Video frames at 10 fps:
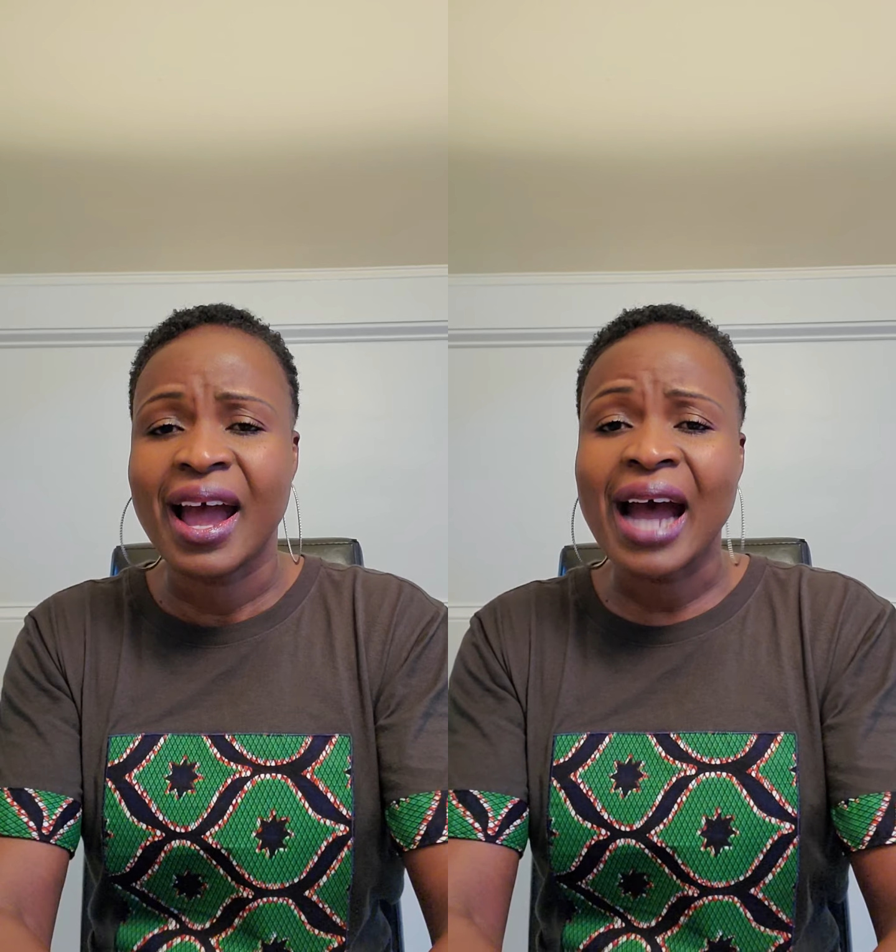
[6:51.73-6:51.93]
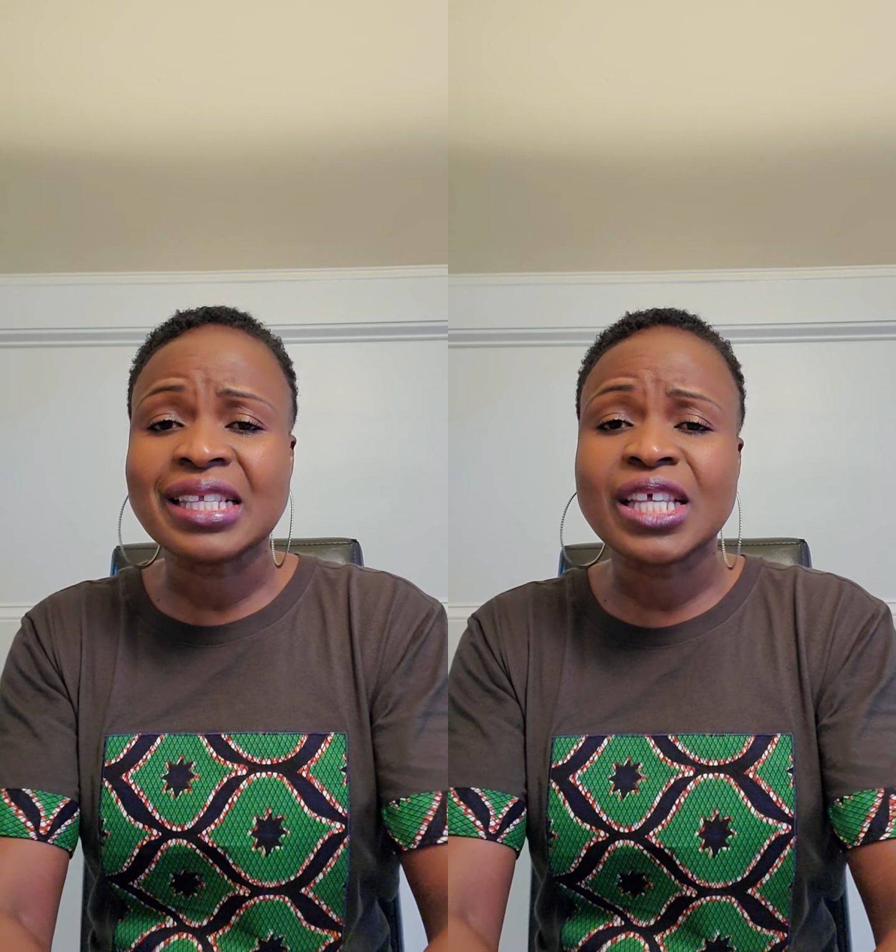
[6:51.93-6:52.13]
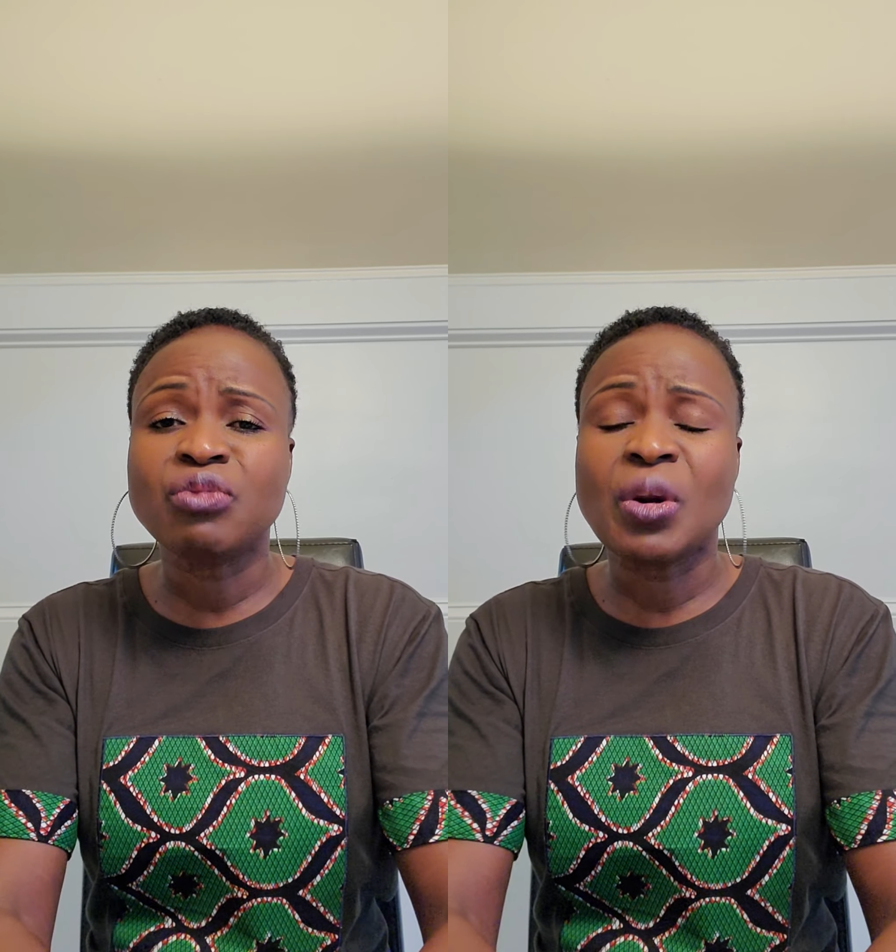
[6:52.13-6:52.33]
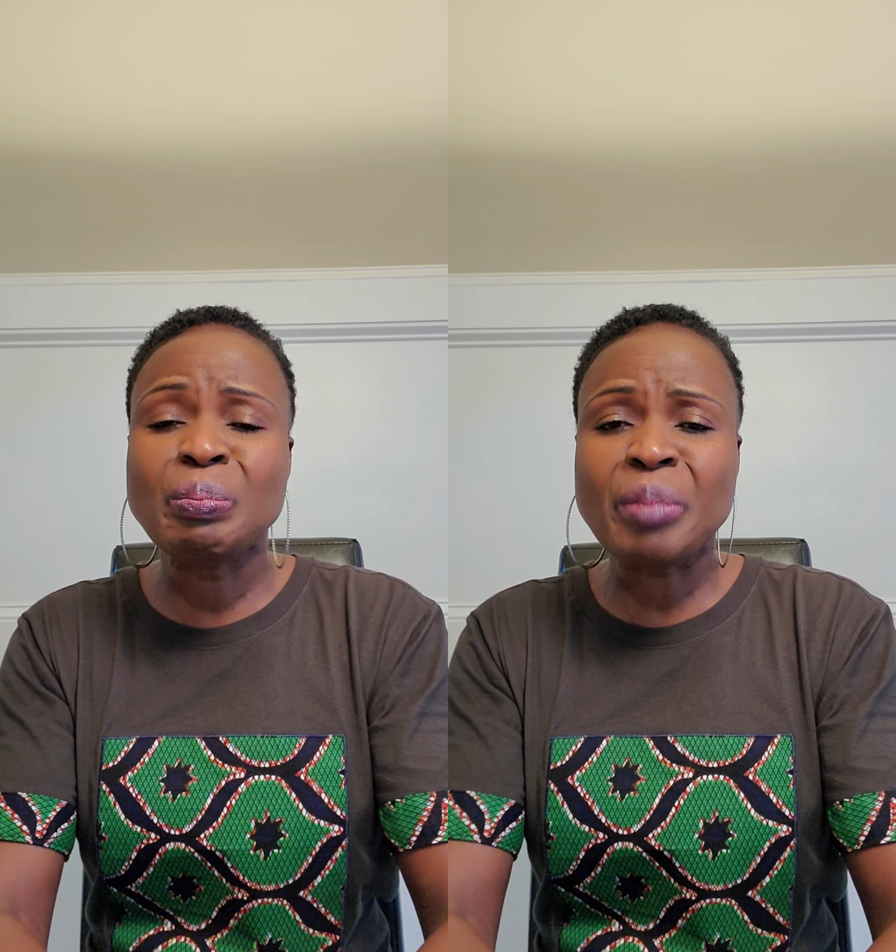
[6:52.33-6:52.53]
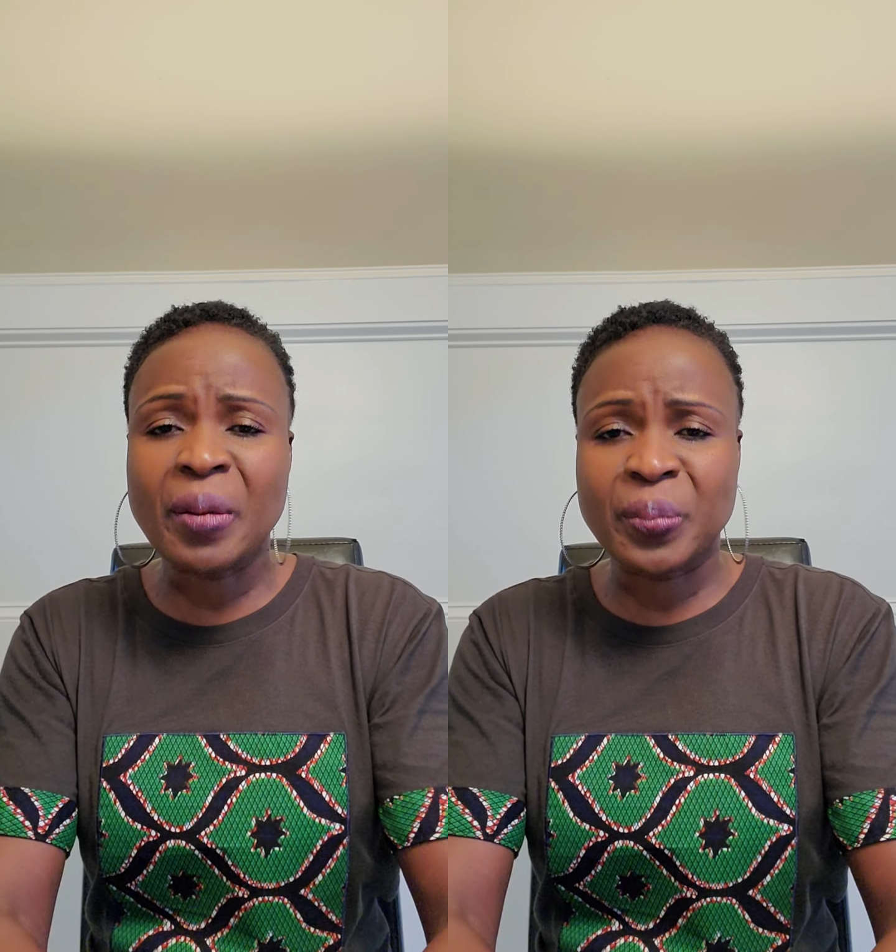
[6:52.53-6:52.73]
I said,
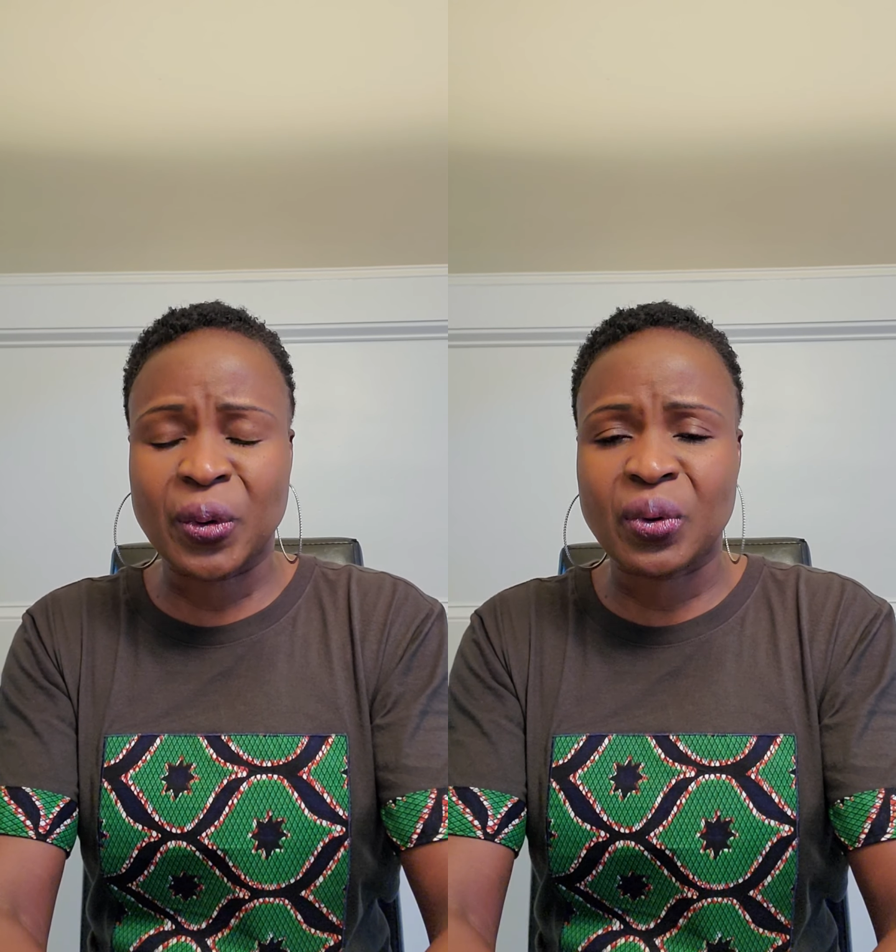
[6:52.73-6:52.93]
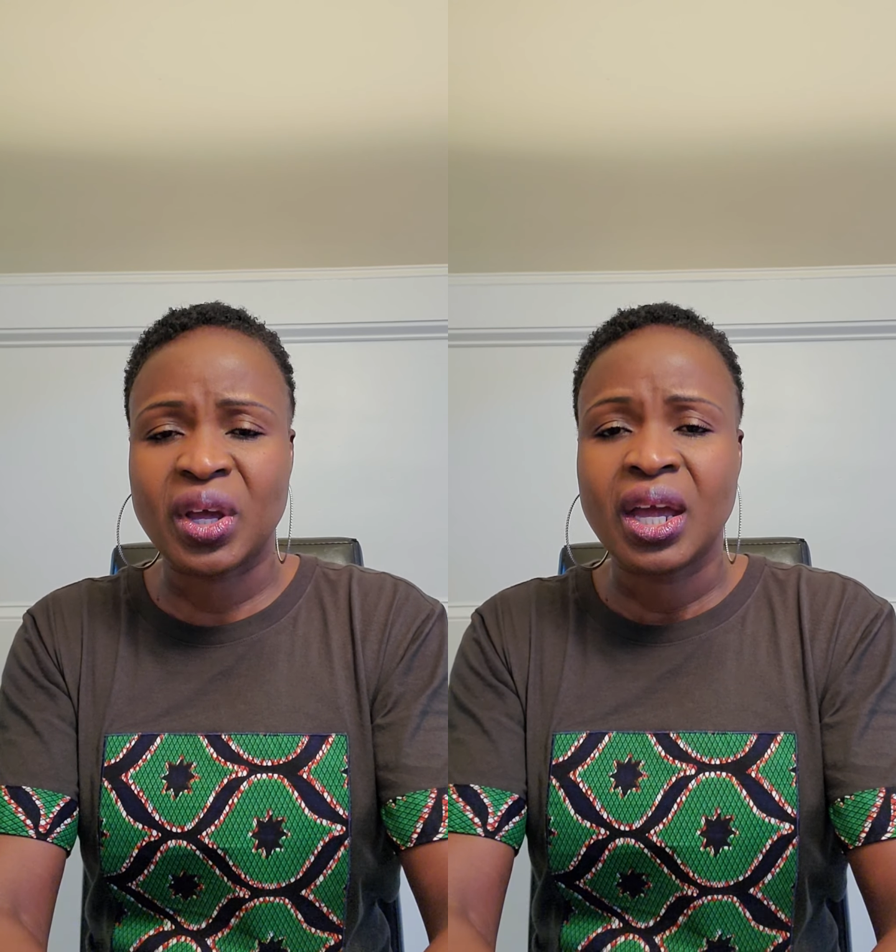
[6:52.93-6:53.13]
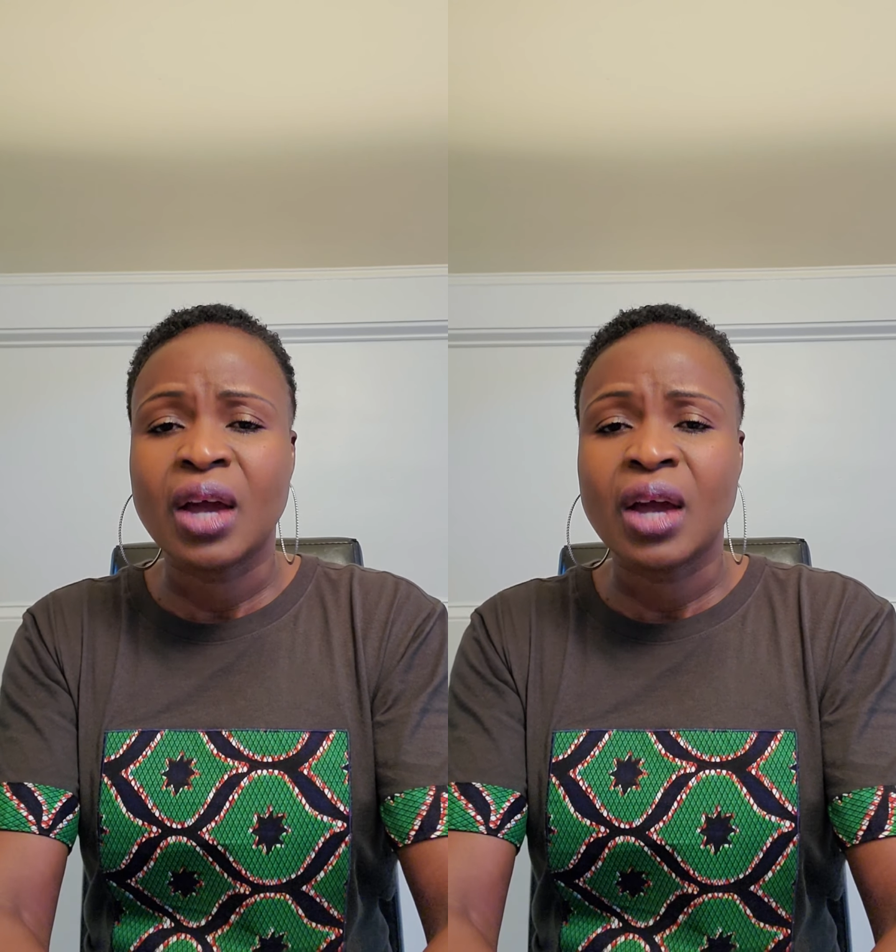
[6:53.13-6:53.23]
remember,